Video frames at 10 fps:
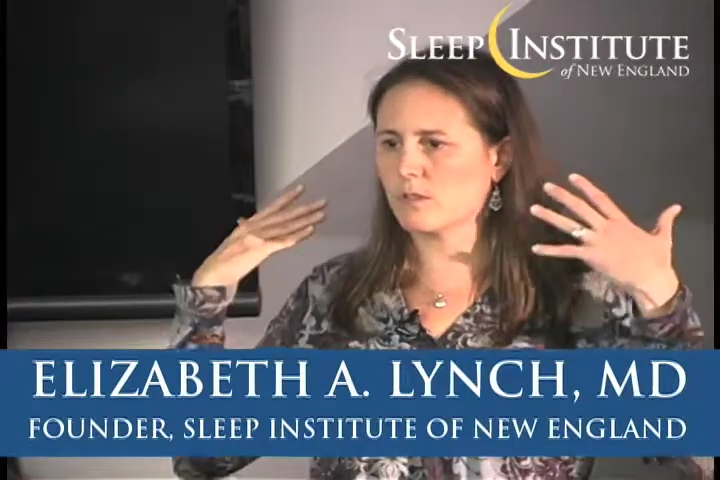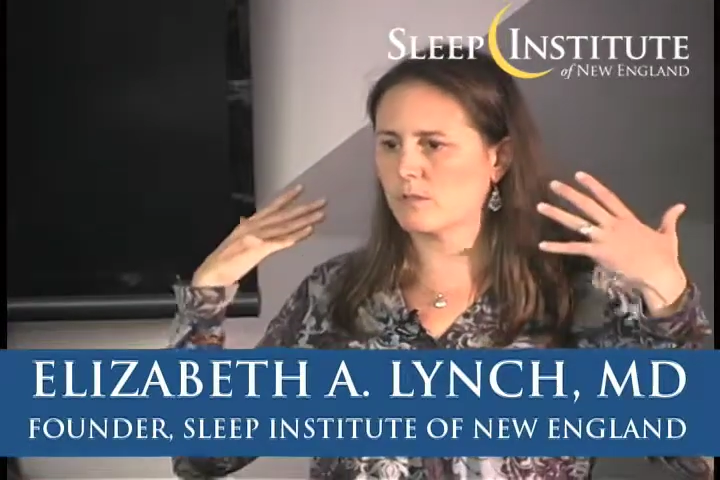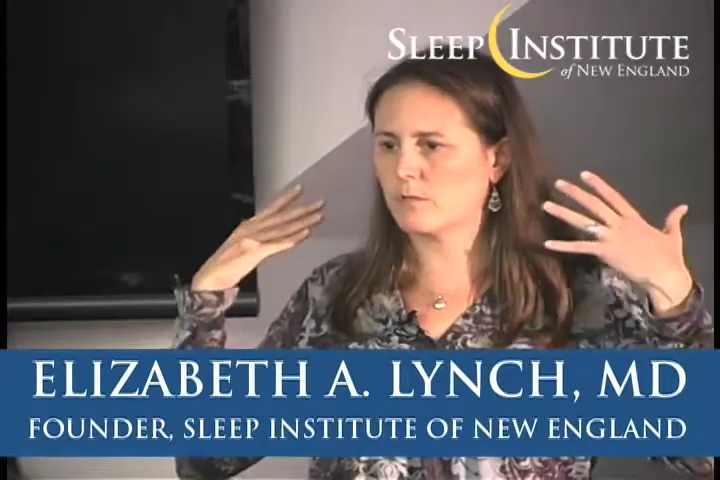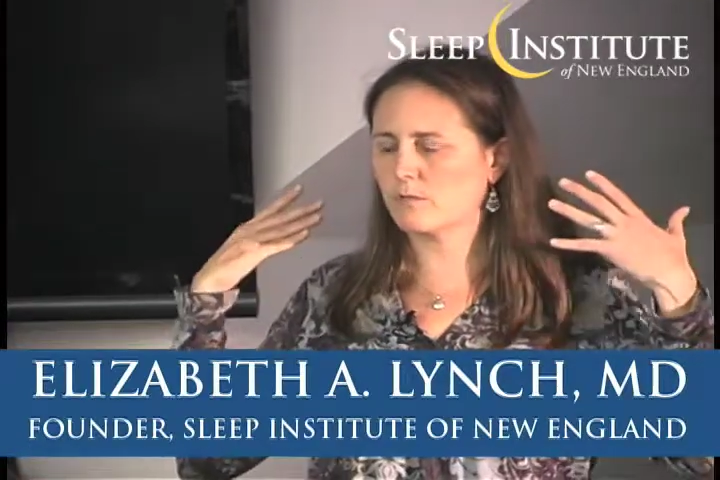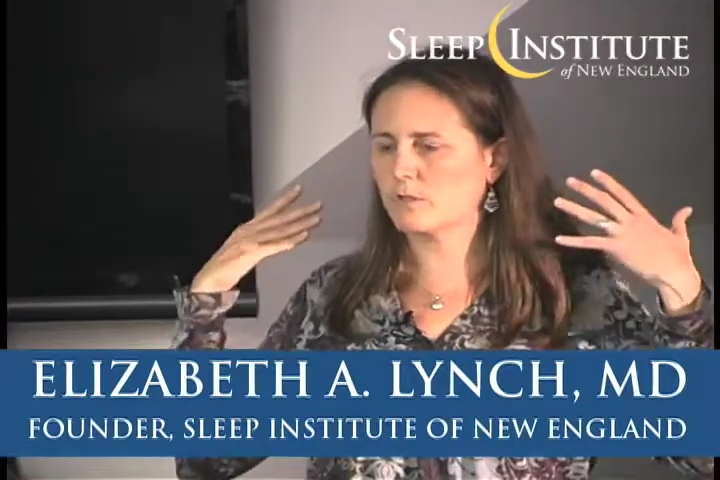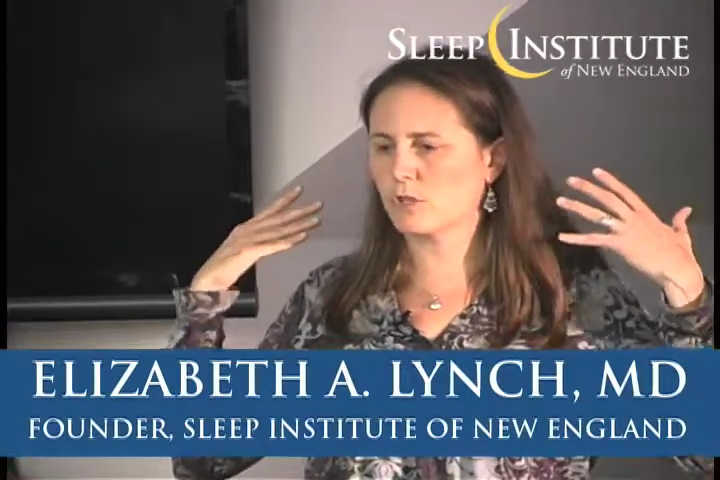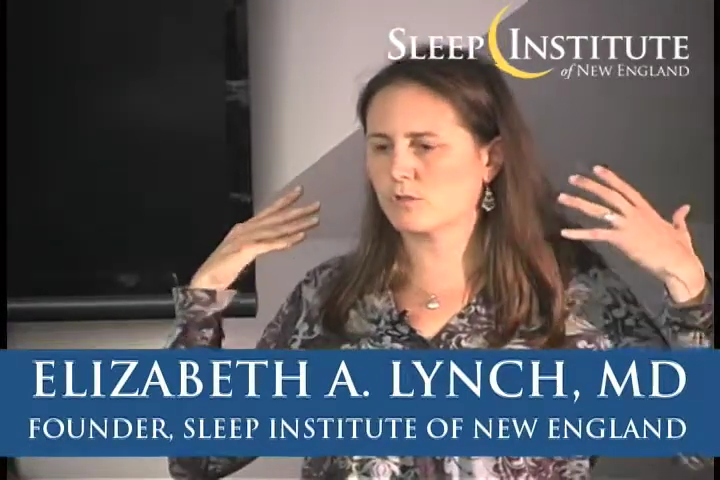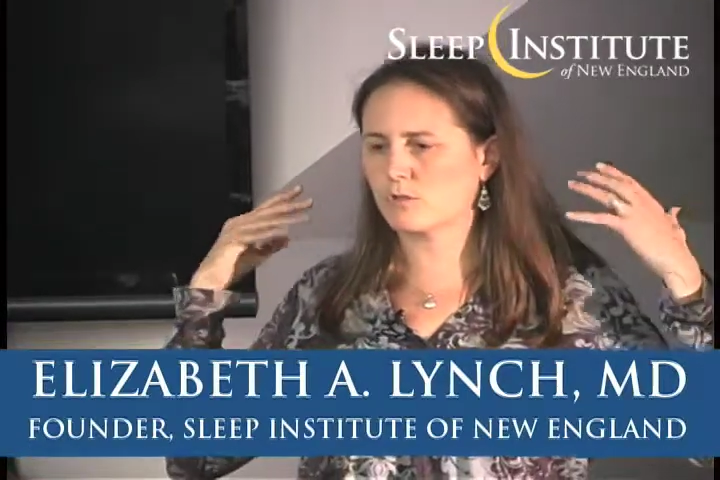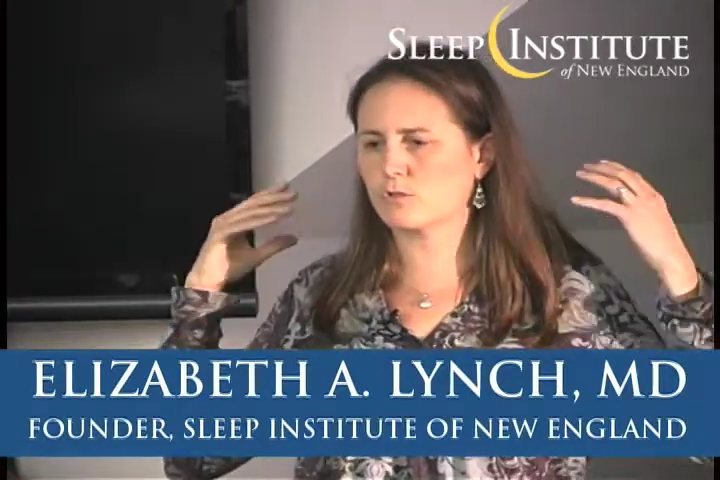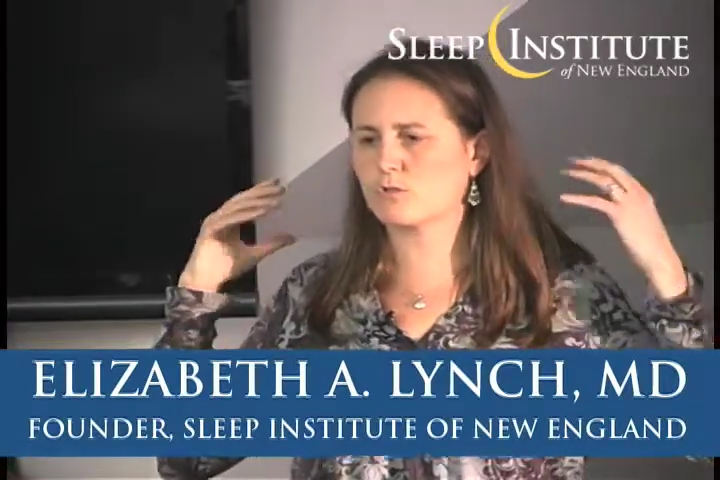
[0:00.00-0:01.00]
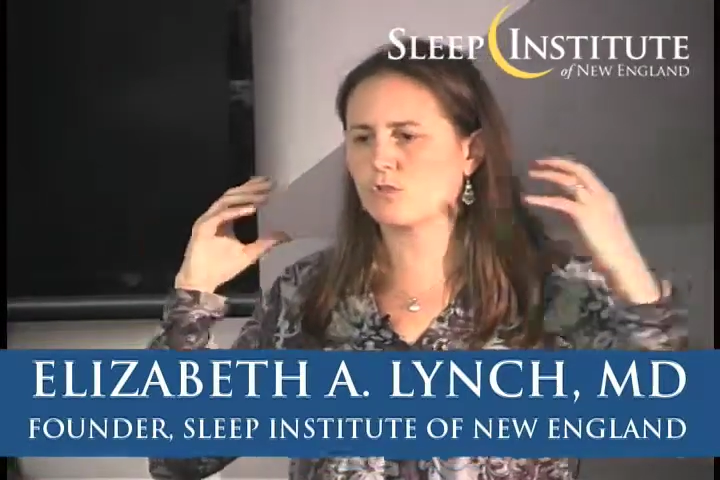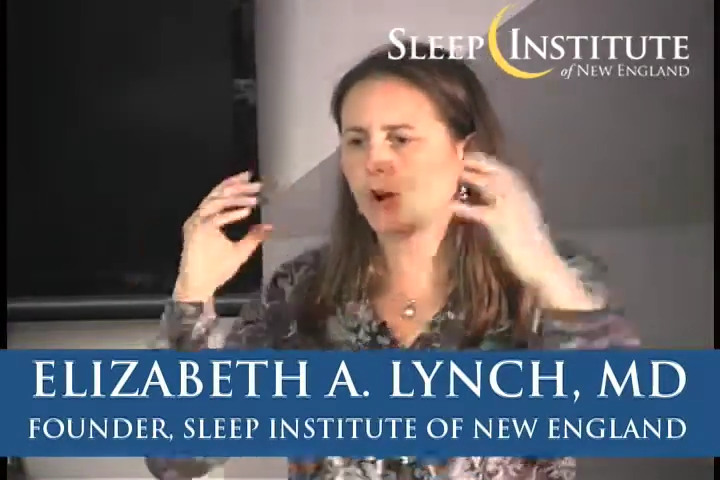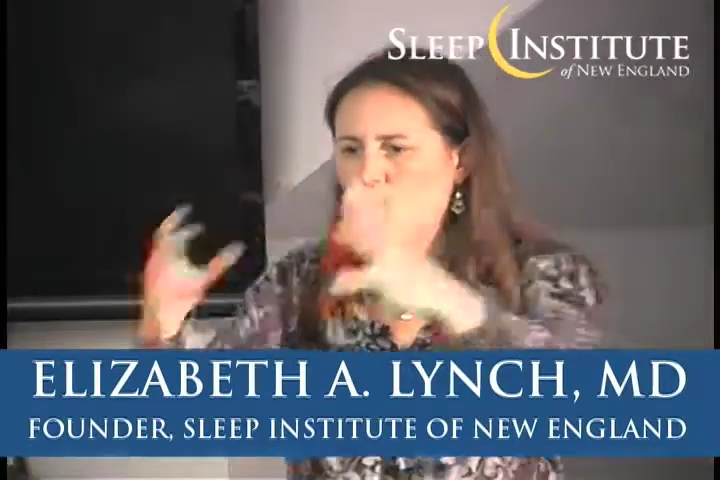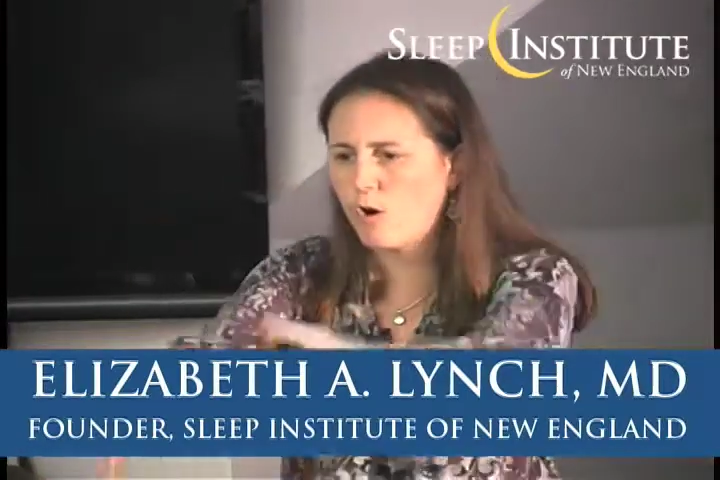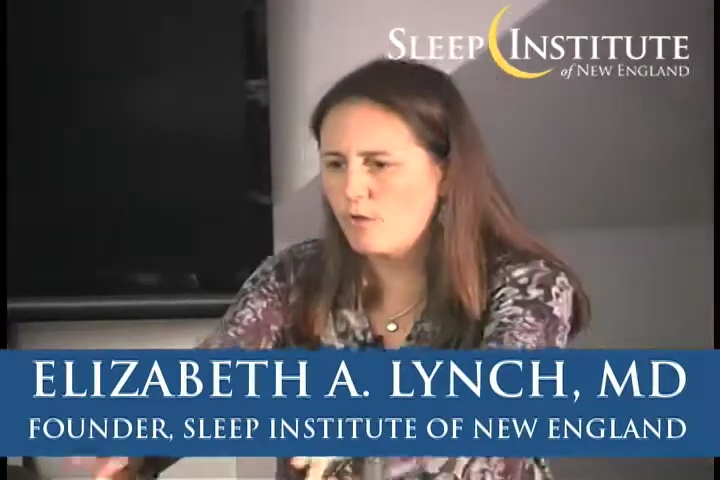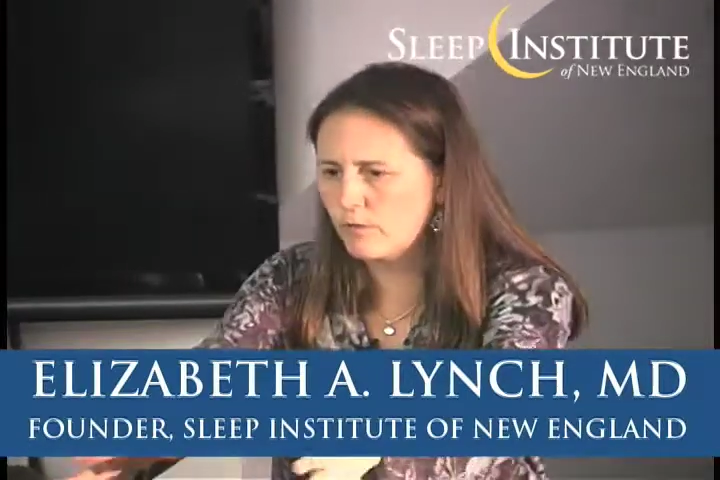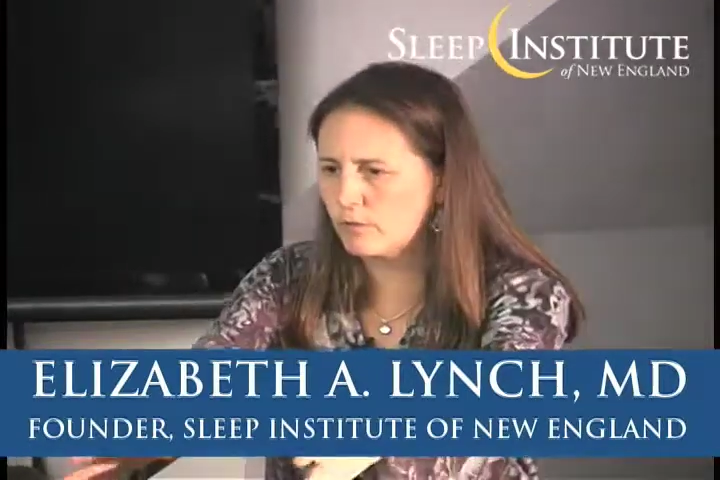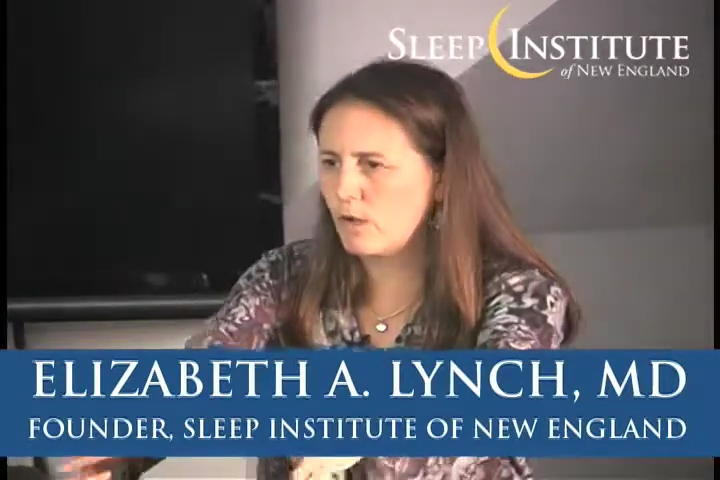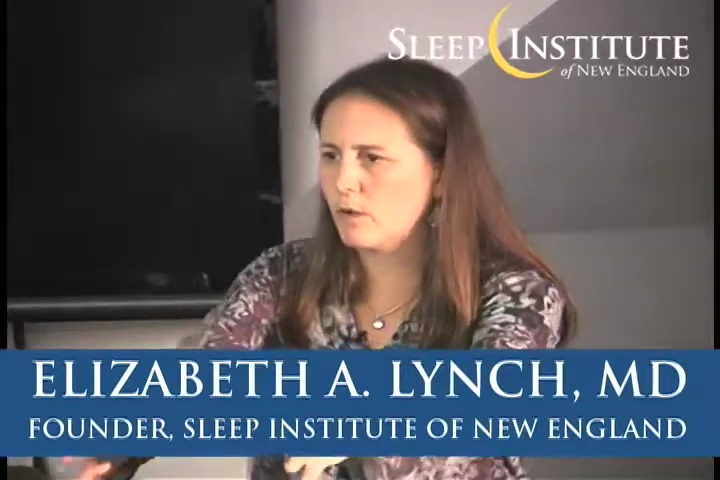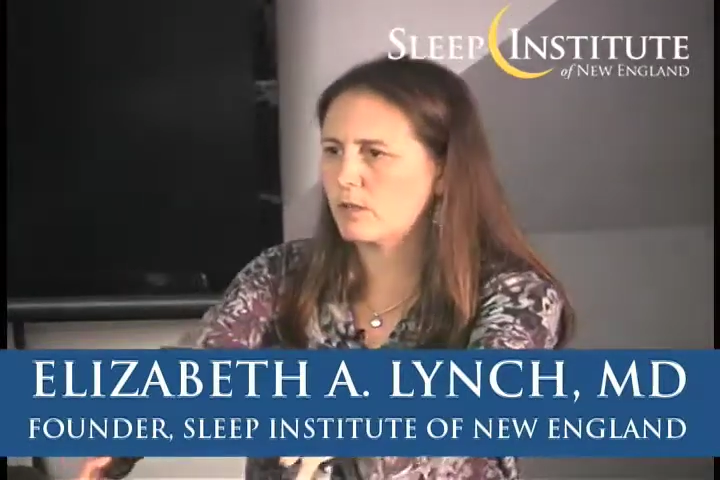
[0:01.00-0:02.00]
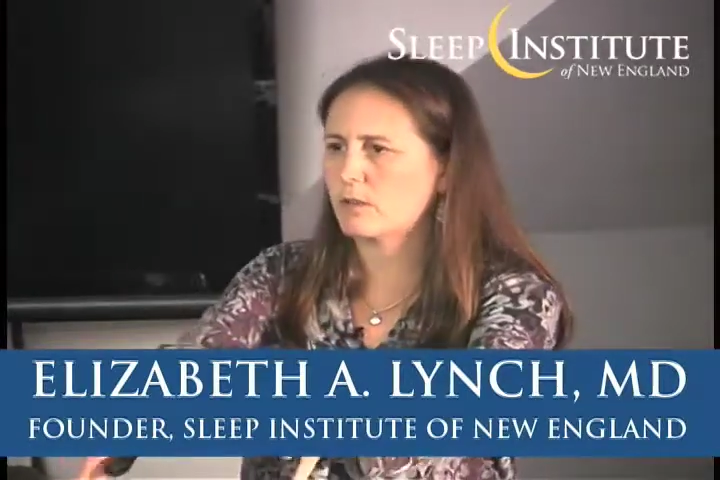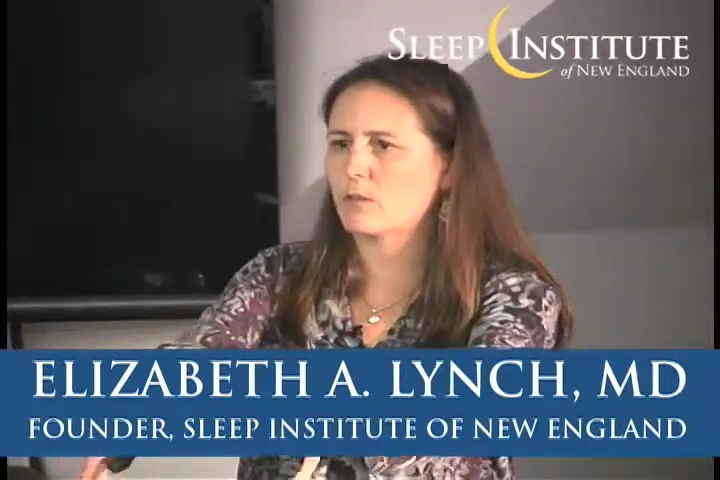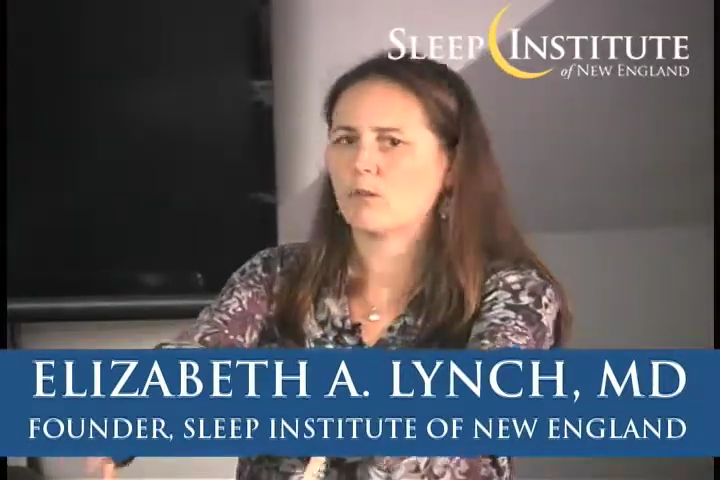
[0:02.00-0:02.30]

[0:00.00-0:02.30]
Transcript: you've just so overloaded